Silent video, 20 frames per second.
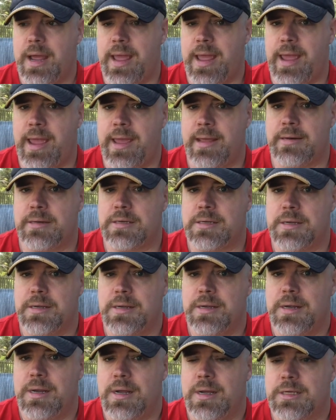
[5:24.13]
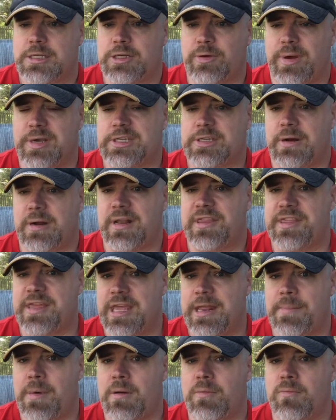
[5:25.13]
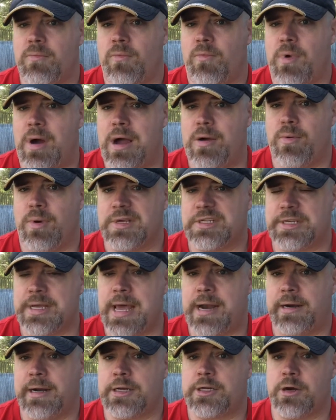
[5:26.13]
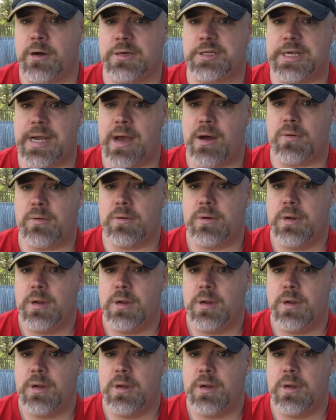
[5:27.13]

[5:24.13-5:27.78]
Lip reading: And so I started thinking about why was that, and it turns out